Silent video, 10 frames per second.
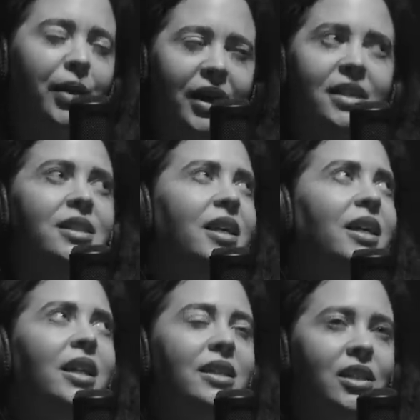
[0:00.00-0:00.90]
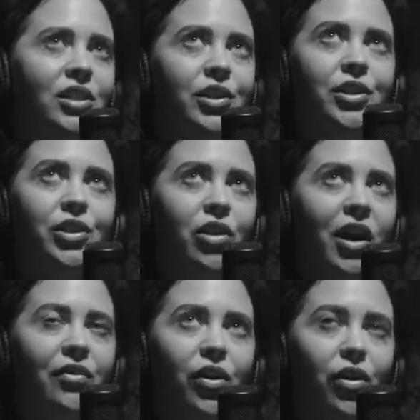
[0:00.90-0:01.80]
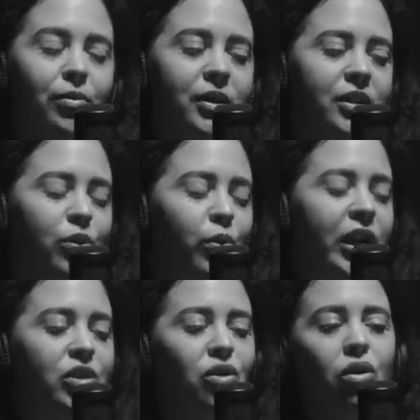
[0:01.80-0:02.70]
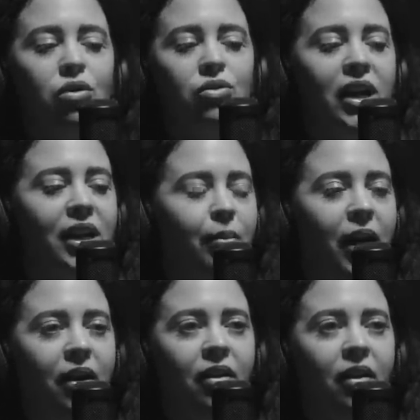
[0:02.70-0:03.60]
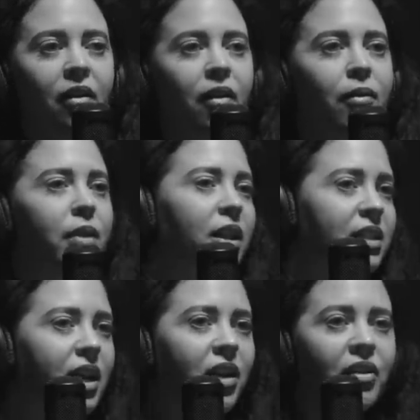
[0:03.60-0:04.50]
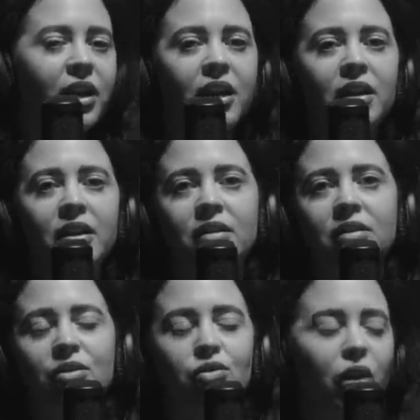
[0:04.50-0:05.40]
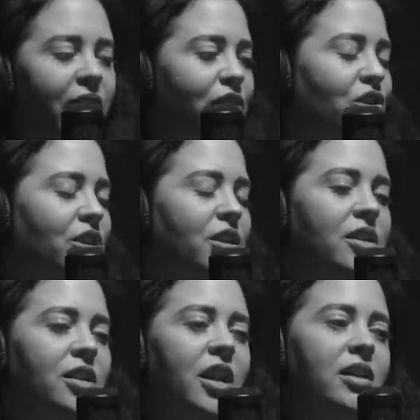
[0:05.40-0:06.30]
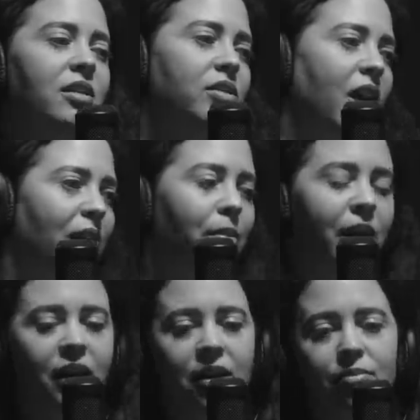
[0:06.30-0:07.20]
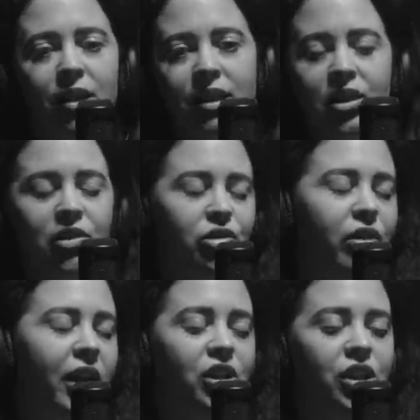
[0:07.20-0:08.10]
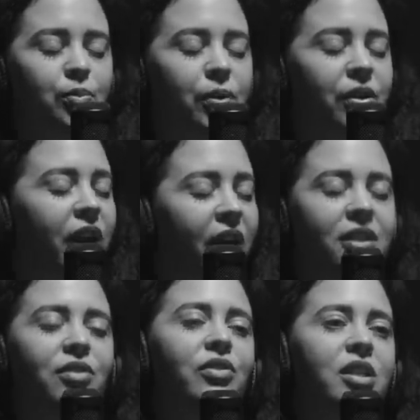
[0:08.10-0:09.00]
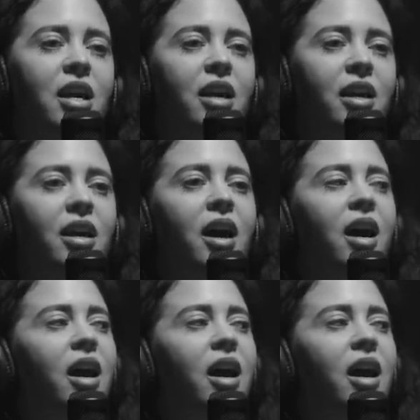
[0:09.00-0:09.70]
biggest thing that to, to, to drive home is you know we can talk all day about military strategies and, and the Taliban military strategies. But at the end of the day,